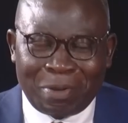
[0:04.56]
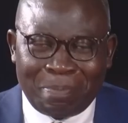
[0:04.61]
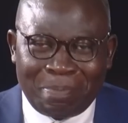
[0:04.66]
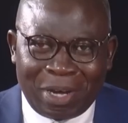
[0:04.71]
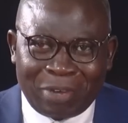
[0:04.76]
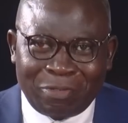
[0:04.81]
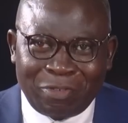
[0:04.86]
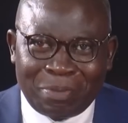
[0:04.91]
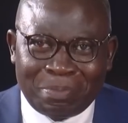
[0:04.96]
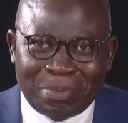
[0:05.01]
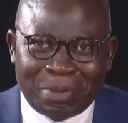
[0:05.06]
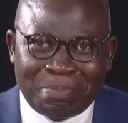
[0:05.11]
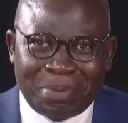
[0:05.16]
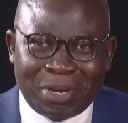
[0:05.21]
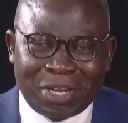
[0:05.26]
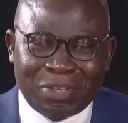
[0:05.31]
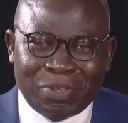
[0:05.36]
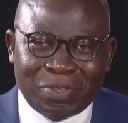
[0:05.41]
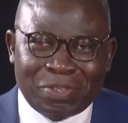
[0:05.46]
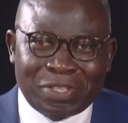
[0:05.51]
back from the
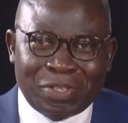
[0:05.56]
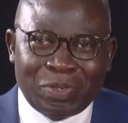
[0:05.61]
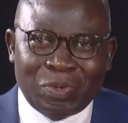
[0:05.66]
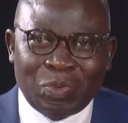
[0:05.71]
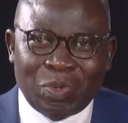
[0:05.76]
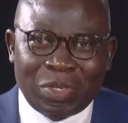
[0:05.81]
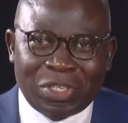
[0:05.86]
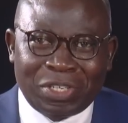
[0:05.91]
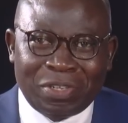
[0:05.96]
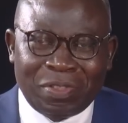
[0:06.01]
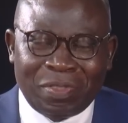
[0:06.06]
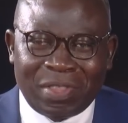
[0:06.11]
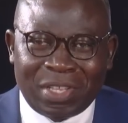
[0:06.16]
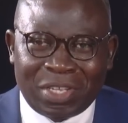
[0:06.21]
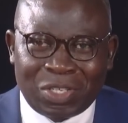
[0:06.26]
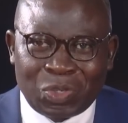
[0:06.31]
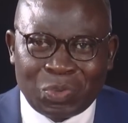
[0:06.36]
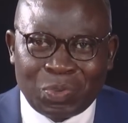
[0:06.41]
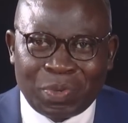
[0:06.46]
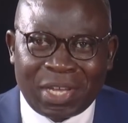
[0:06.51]
break. You're still watching
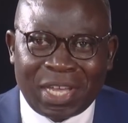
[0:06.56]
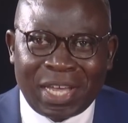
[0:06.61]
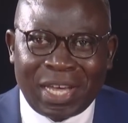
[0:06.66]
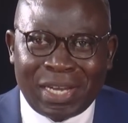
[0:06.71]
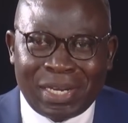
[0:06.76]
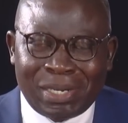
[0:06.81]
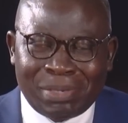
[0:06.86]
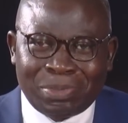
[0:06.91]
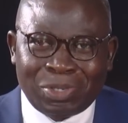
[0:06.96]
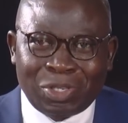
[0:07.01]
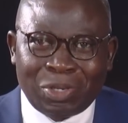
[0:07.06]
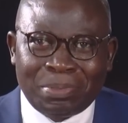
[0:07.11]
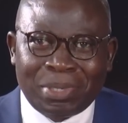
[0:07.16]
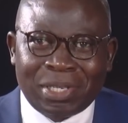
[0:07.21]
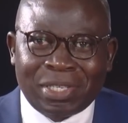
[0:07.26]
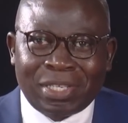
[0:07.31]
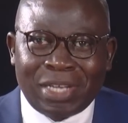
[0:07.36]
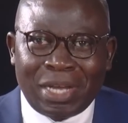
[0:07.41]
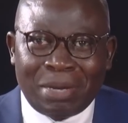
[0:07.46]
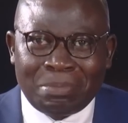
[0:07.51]
This Week, and I'm Somna
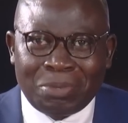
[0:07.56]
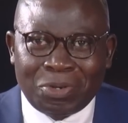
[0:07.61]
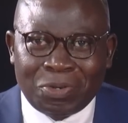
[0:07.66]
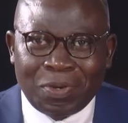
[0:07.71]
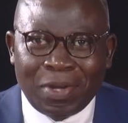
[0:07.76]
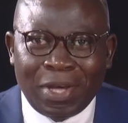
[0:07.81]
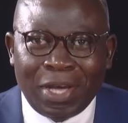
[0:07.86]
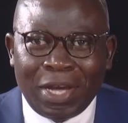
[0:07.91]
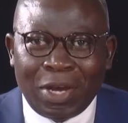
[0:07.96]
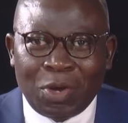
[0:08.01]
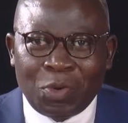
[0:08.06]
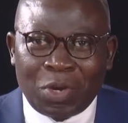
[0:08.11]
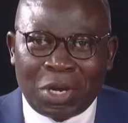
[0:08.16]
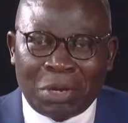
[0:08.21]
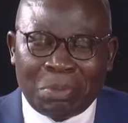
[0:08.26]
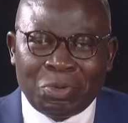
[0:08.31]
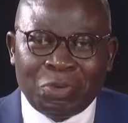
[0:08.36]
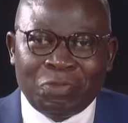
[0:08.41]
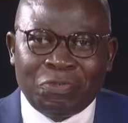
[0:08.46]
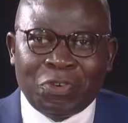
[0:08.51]
Sambo. When I
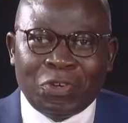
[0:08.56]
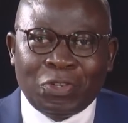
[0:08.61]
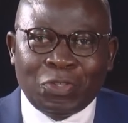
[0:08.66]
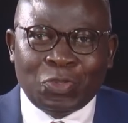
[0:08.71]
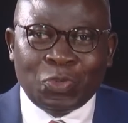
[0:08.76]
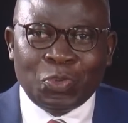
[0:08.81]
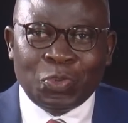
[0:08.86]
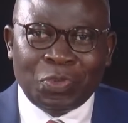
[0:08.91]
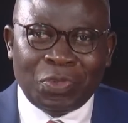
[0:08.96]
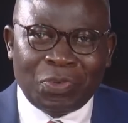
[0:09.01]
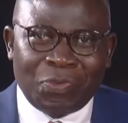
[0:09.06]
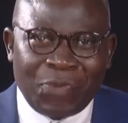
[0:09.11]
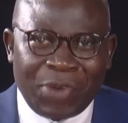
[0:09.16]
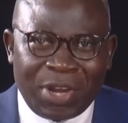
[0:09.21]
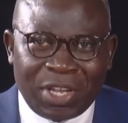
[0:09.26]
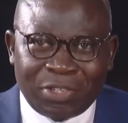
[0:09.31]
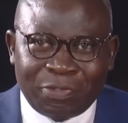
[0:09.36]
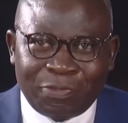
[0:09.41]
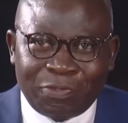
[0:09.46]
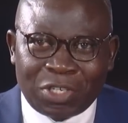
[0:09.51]
move on to the
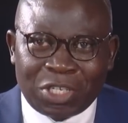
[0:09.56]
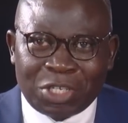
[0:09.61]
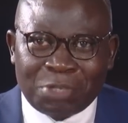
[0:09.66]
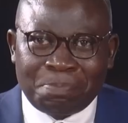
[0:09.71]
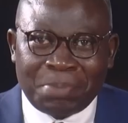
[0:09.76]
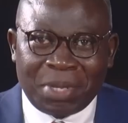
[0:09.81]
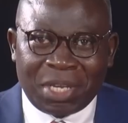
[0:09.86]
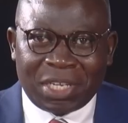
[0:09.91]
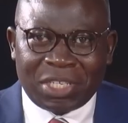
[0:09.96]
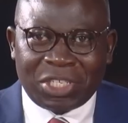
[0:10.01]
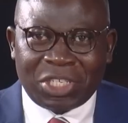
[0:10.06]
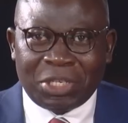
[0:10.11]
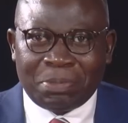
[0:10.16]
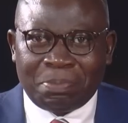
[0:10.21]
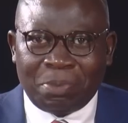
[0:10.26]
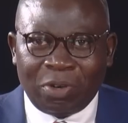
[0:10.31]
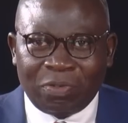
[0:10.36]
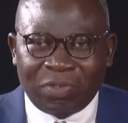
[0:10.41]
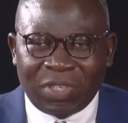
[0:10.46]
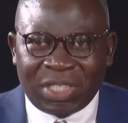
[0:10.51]
race for the speakership
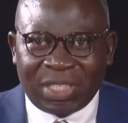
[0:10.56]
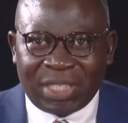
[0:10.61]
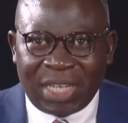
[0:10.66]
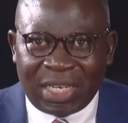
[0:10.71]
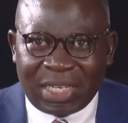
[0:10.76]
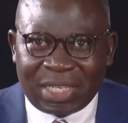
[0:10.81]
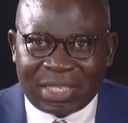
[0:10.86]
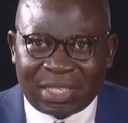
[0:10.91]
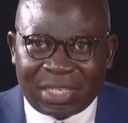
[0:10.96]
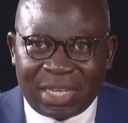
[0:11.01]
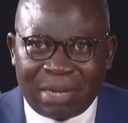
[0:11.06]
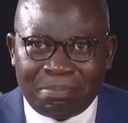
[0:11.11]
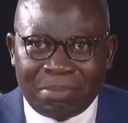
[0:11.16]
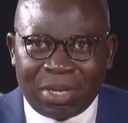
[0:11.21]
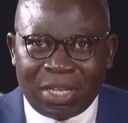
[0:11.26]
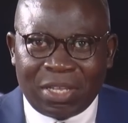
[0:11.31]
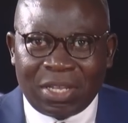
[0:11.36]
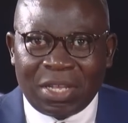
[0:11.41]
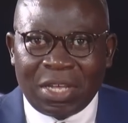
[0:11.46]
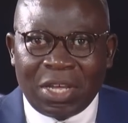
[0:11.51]
of the 10th
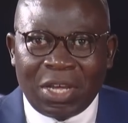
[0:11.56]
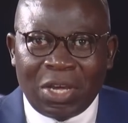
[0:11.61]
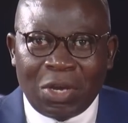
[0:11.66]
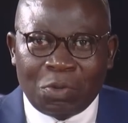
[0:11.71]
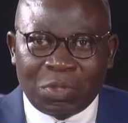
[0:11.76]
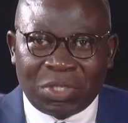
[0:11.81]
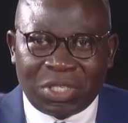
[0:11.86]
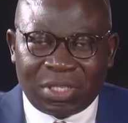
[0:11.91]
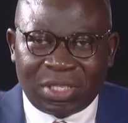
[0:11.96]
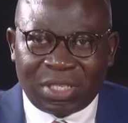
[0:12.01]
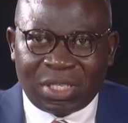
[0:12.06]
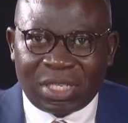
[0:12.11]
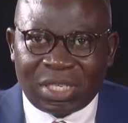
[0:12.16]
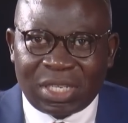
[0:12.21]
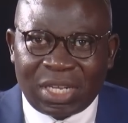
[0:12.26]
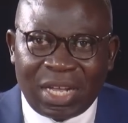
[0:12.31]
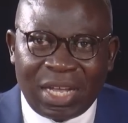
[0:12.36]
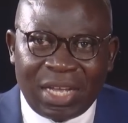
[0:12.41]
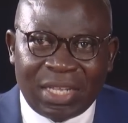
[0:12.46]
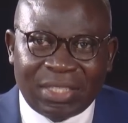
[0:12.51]
Assembly, which is
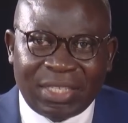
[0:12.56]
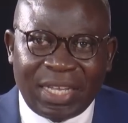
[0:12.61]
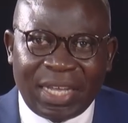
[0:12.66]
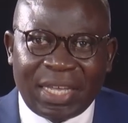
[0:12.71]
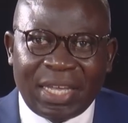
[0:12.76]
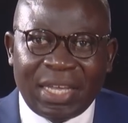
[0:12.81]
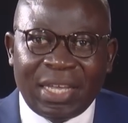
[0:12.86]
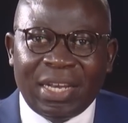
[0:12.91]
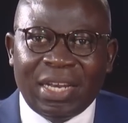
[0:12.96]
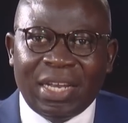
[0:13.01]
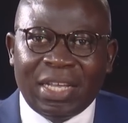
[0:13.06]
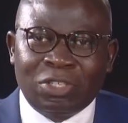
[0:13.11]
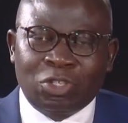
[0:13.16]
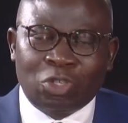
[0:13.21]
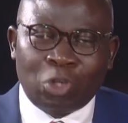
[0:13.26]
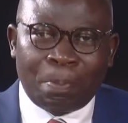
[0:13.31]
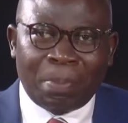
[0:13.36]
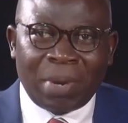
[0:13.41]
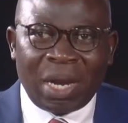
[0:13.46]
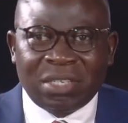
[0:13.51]
taking a
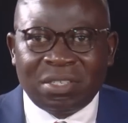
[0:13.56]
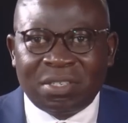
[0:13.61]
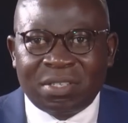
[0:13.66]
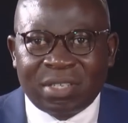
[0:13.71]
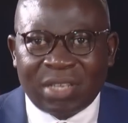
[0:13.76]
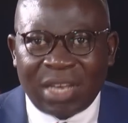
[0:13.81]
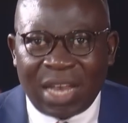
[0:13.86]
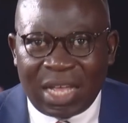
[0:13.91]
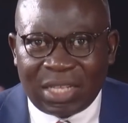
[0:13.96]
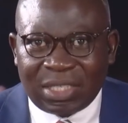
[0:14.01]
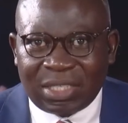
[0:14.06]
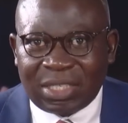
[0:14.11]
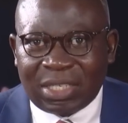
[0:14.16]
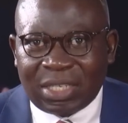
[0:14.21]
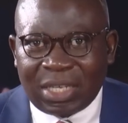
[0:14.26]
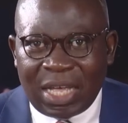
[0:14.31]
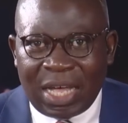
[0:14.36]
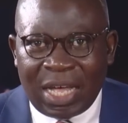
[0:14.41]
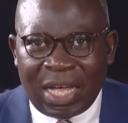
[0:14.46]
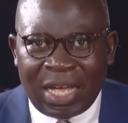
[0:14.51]
surprising slant.
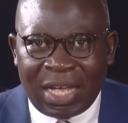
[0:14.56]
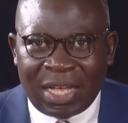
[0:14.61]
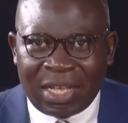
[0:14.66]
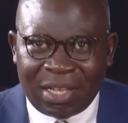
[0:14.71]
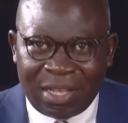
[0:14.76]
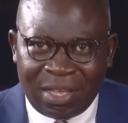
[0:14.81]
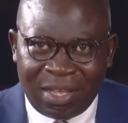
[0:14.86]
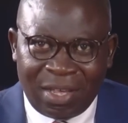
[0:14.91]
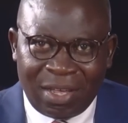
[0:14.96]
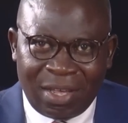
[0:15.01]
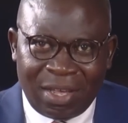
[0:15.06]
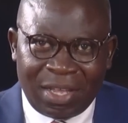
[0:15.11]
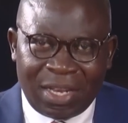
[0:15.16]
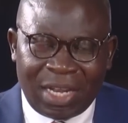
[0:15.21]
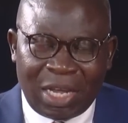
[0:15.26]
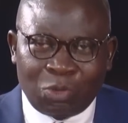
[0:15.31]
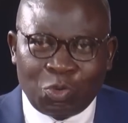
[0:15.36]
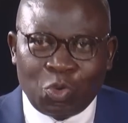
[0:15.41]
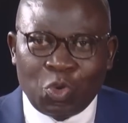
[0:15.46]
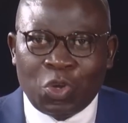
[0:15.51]
Uh, in the
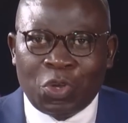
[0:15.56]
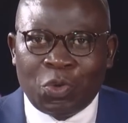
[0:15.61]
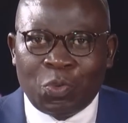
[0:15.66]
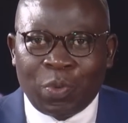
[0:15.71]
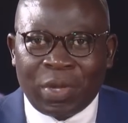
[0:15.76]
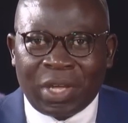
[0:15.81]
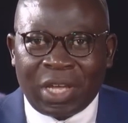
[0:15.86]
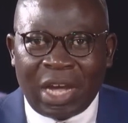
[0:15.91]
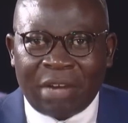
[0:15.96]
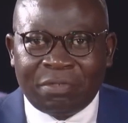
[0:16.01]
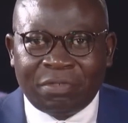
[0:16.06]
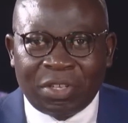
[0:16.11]
outgoing week after